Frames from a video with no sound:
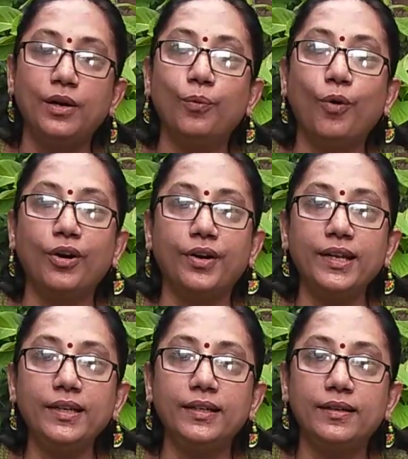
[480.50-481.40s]

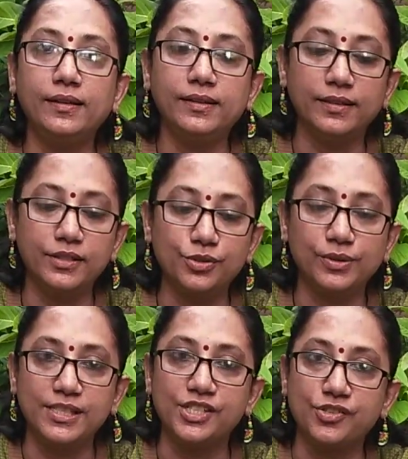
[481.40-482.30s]
watering to
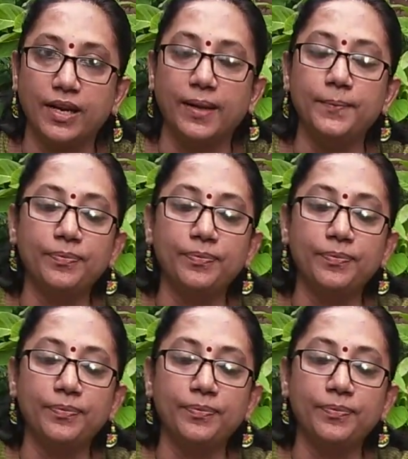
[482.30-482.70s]
this tray.